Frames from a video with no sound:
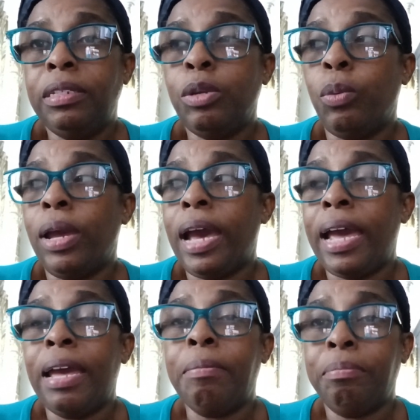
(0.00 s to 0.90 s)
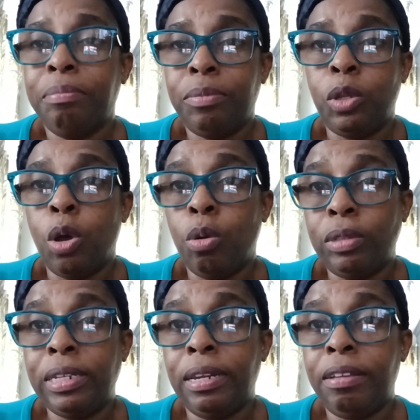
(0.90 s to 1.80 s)
to where I am now
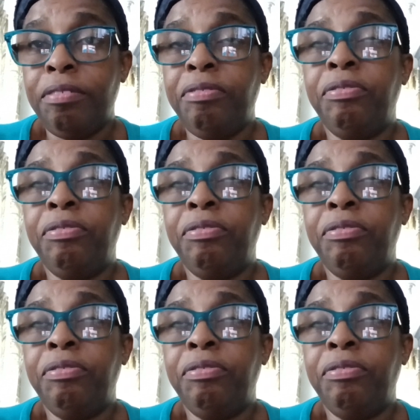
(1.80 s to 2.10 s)
to live.